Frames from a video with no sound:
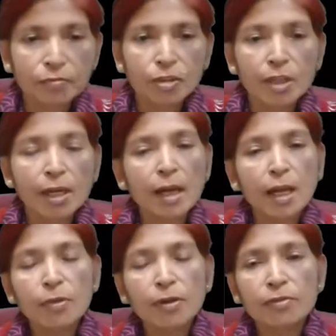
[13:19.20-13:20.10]
with the
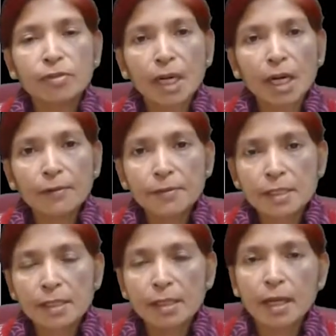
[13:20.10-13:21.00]
help of
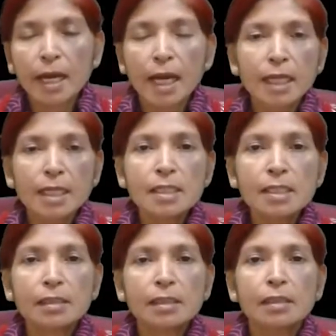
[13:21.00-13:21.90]
graphs and
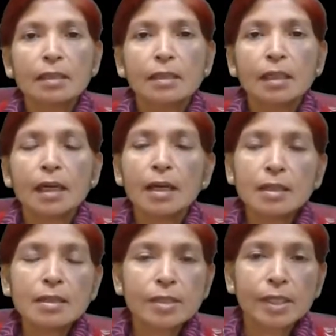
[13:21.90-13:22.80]

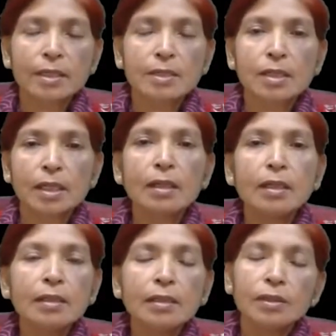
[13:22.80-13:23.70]
other
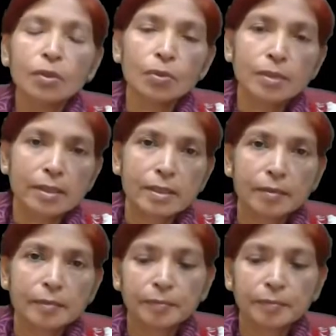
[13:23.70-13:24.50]
statistical tools.